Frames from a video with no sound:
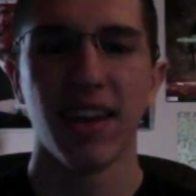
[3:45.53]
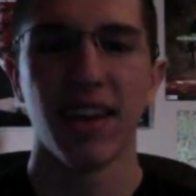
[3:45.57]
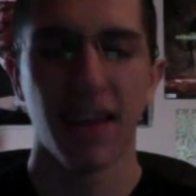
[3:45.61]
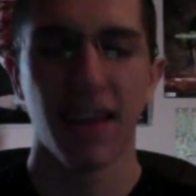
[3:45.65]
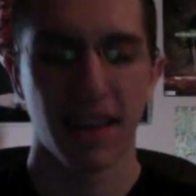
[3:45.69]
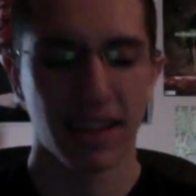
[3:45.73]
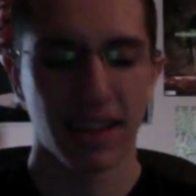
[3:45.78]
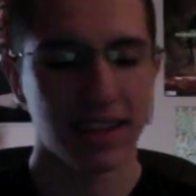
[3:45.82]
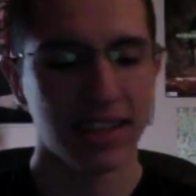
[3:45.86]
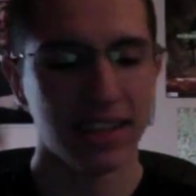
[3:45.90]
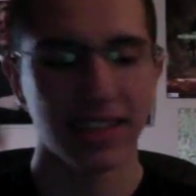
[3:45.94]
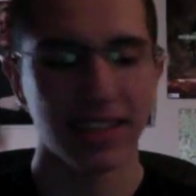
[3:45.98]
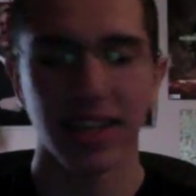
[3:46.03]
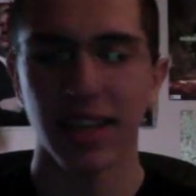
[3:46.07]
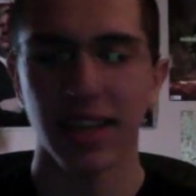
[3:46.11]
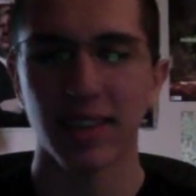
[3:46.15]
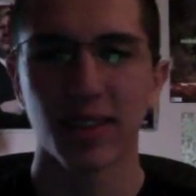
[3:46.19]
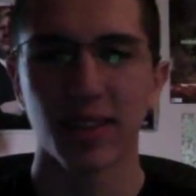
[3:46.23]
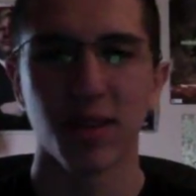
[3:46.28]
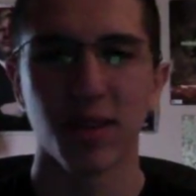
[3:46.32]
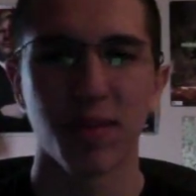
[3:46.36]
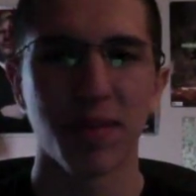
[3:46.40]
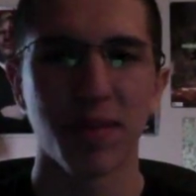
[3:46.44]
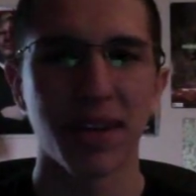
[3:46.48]
he's had
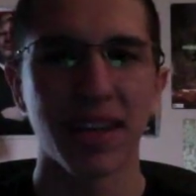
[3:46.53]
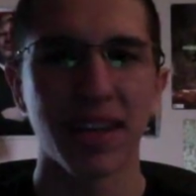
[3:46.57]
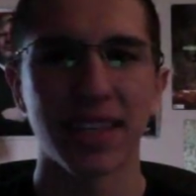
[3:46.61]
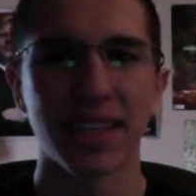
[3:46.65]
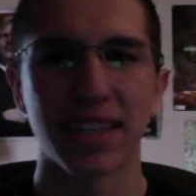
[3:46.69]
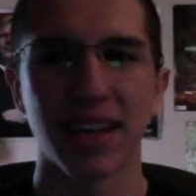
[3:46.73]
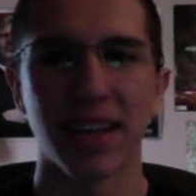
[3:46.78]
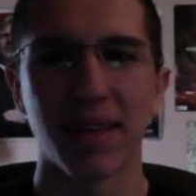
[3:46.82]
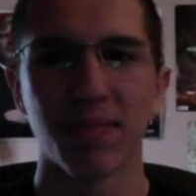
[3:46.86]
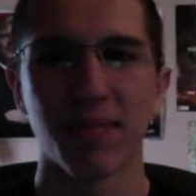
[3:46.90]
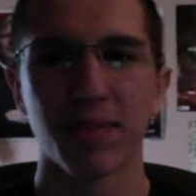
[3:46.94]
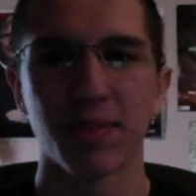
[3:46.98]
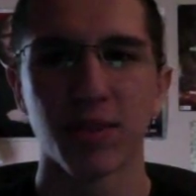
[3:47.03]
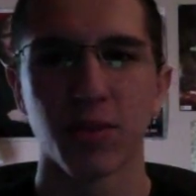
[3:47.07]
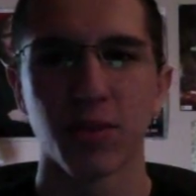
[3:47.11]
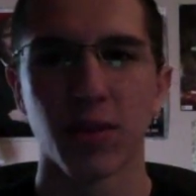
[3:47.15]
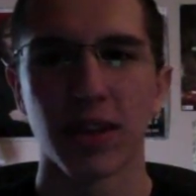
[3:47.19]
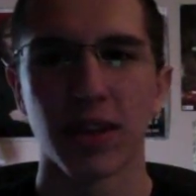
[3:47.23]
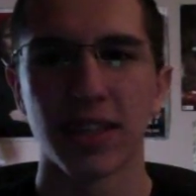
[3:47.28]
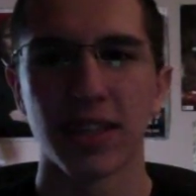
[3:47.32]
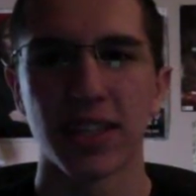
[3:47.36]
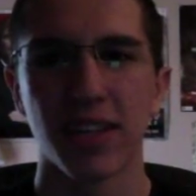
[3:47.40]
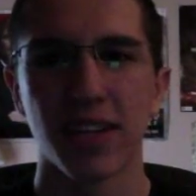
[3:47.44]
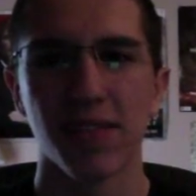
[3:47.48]
so many attempts,
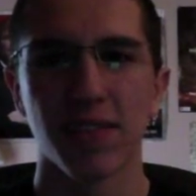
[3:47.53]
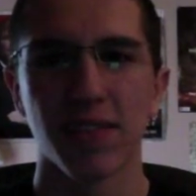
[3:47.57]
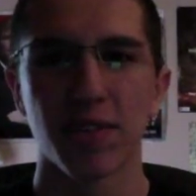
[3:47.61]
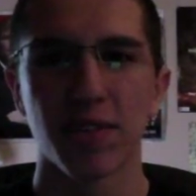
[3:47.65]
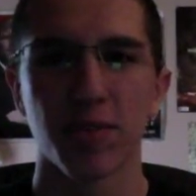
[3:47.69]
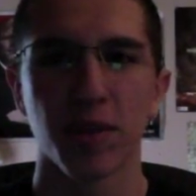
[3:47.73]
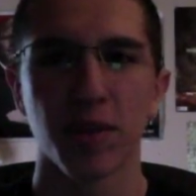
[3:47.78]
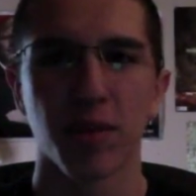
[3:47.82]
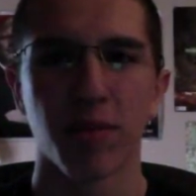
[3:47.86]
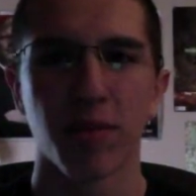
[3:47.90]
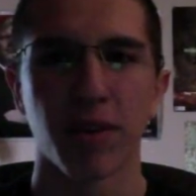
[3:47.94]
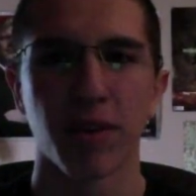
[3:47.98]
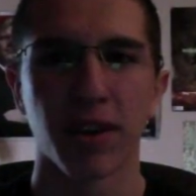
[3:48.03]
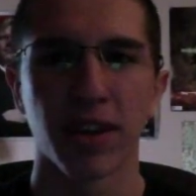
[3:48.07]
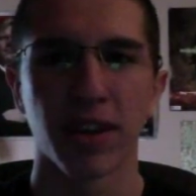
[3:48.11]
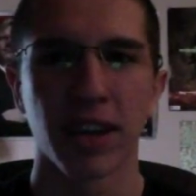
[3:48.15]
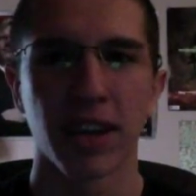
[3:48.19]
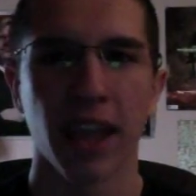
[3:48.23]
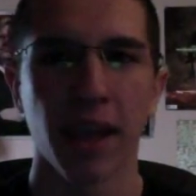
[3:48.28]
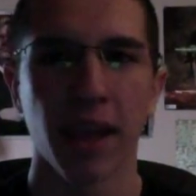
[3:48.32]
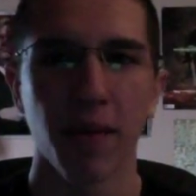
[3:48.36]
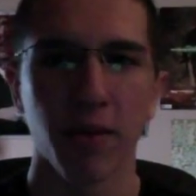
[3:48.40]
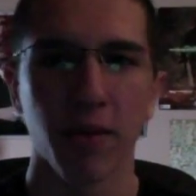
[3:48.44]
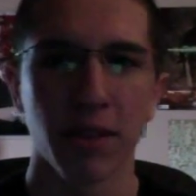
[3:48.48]
whereas Steven Spielberg
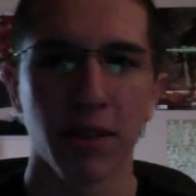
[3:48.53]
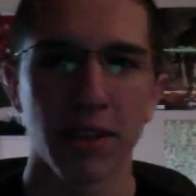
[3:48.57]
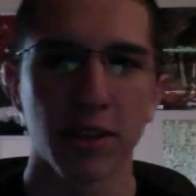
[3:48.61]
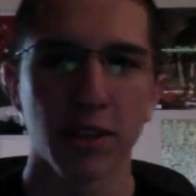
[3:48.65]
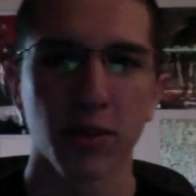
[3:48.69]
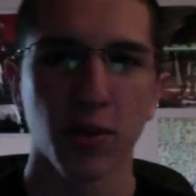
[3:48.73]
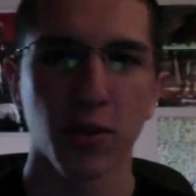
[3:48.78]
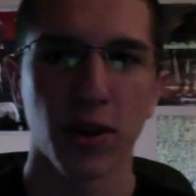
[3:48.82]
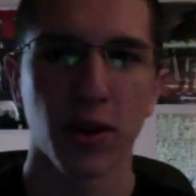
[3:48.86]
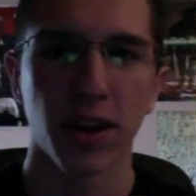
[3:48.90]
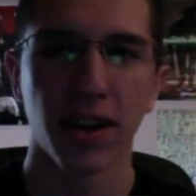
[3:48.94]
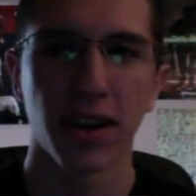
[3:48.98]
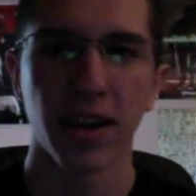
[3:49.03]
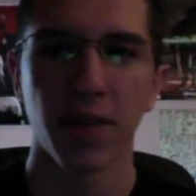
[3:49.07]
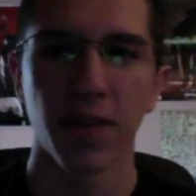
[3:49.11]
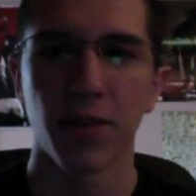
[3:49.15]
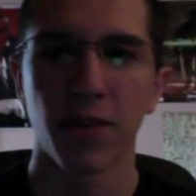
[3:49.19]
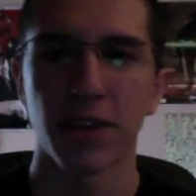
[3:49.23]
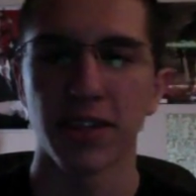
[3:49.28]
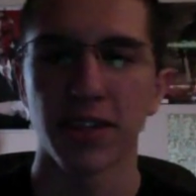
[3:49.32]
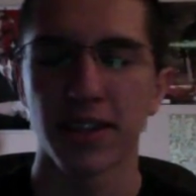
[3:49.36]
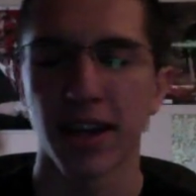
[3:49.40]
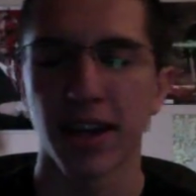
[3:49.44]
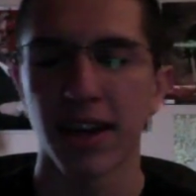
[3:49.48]
came with this one, and
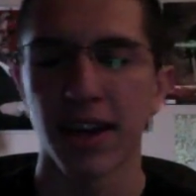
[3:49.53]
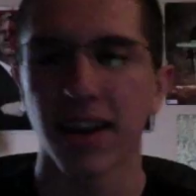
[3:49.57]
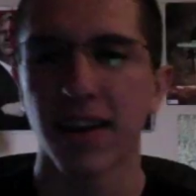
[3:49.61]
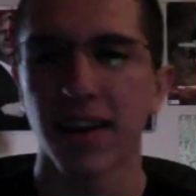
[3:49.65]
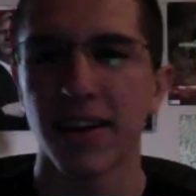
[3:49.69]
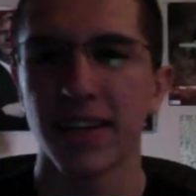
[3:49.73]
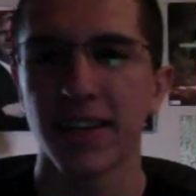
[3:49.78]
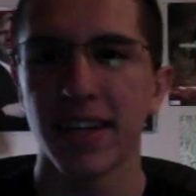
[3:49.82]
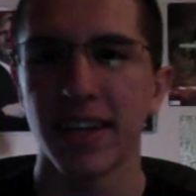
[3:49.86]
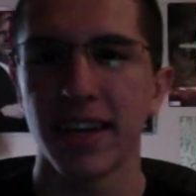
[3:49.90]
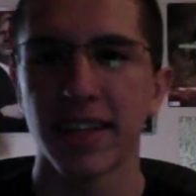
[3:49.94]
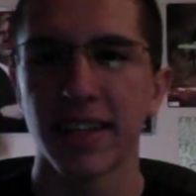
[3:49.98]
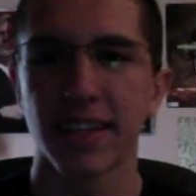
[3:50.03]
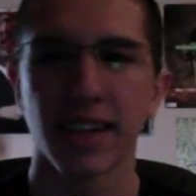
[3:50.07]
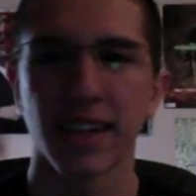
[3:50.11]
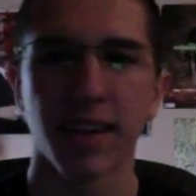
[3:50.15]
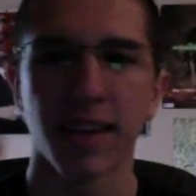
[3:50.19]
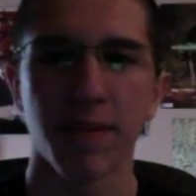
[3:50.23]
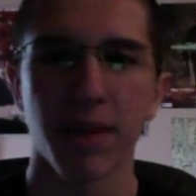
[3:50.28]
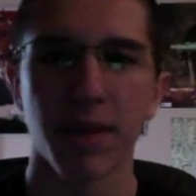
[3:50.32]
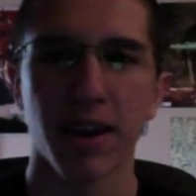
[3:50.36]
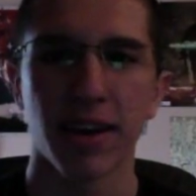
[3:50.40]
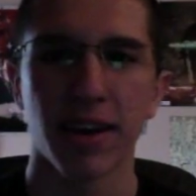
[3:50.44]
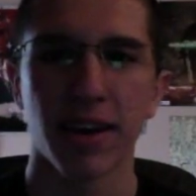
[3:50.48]
while it's not guaranteed it's going
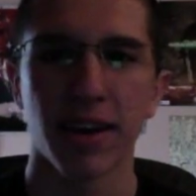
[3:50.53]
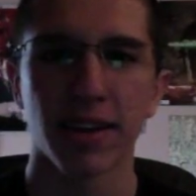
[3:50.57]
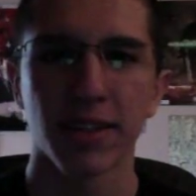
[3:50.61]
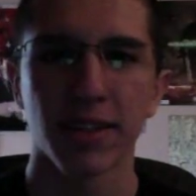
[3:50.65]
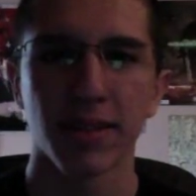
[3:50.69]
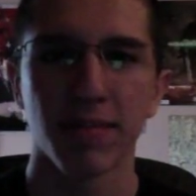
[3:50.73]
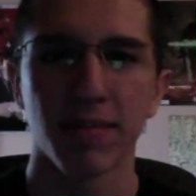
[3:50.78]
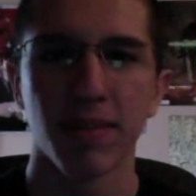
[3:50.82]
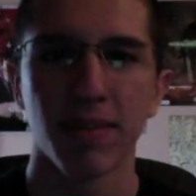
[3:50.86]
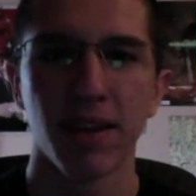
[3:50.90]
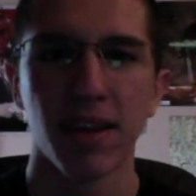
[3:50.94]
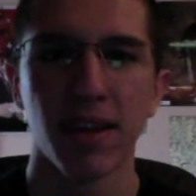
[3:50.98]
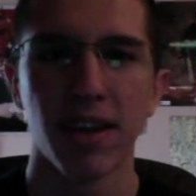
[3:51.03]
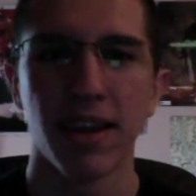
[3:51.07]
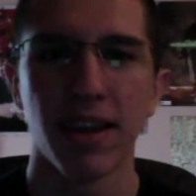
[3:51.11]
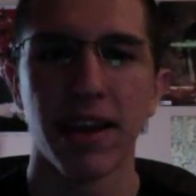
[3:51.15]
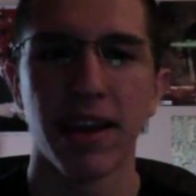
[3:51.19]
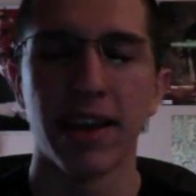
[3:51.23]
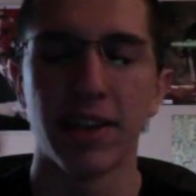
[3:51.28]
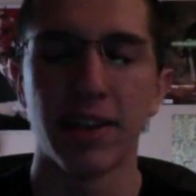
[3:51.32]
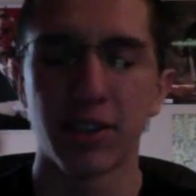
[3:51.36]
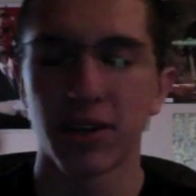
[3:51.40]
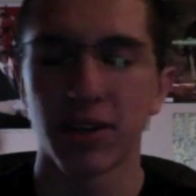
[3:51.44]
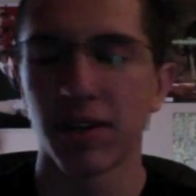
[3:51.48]
to be awesome,
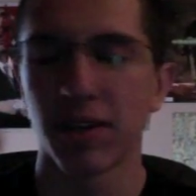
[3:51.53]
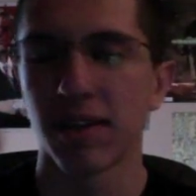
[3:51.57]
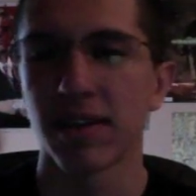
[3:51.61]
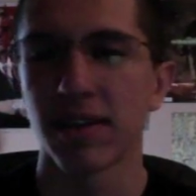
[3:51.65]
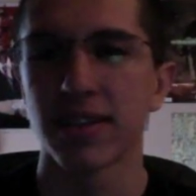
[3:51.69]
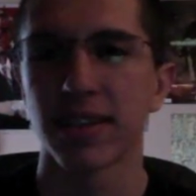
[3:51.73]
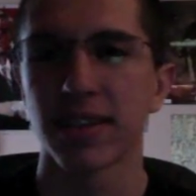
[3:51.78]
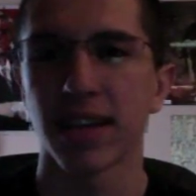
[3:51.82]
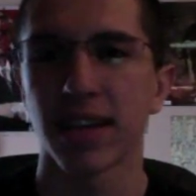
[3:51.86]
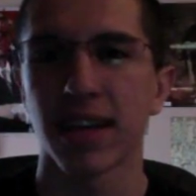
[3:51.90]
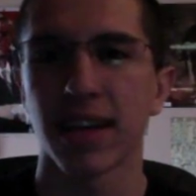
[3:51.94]
it sure looks like